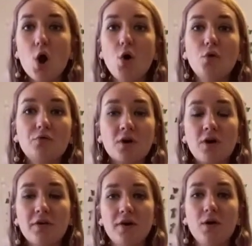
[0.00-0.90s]

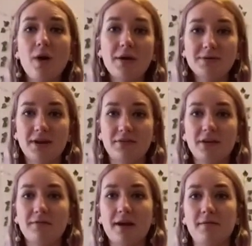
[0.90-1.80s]
Overall though, I would definitely
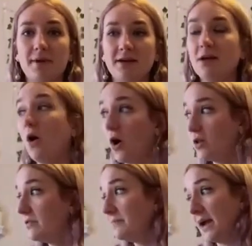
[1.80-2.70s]
recommend it.
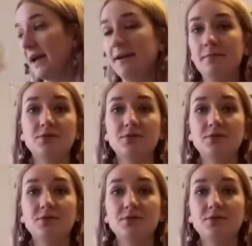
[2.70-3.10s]
All of my items